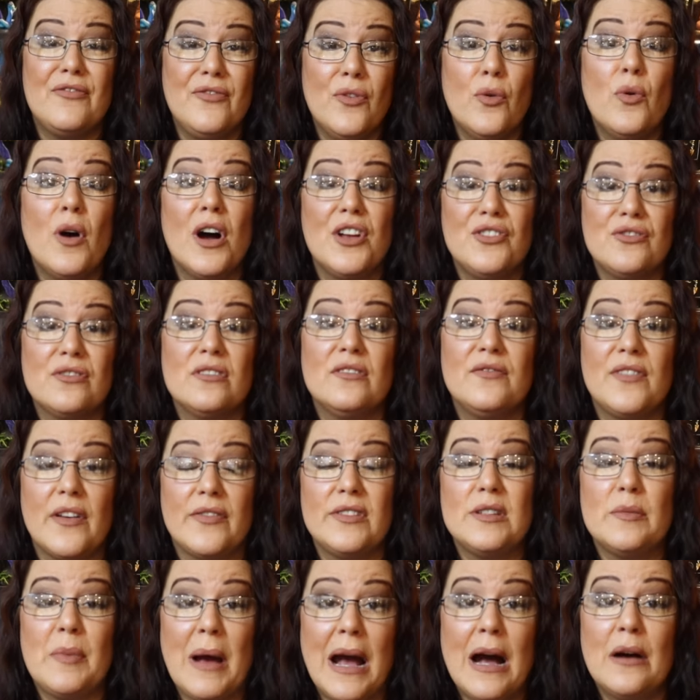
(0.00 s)

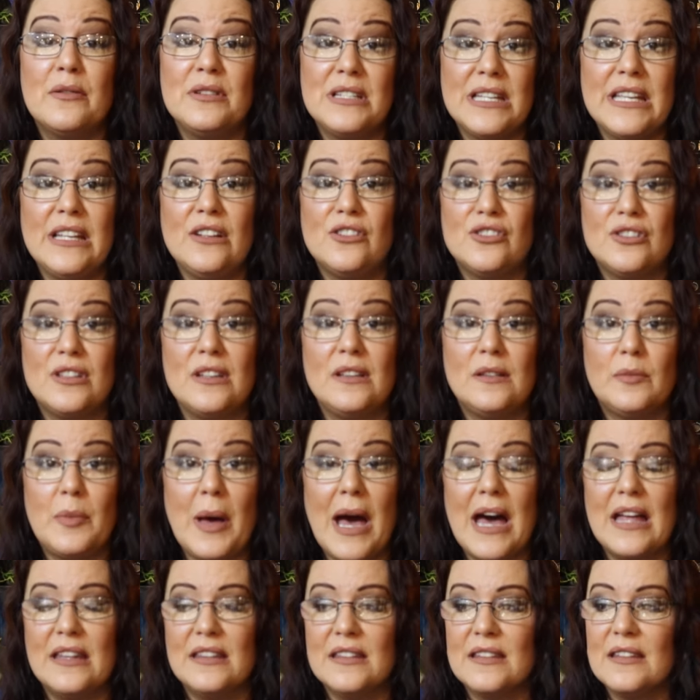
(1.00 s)
£450 each, these
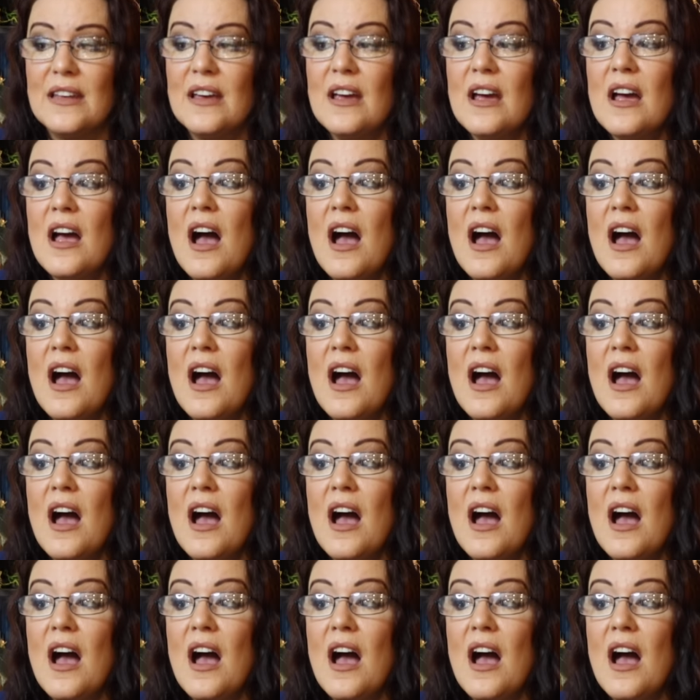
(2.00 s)
pens.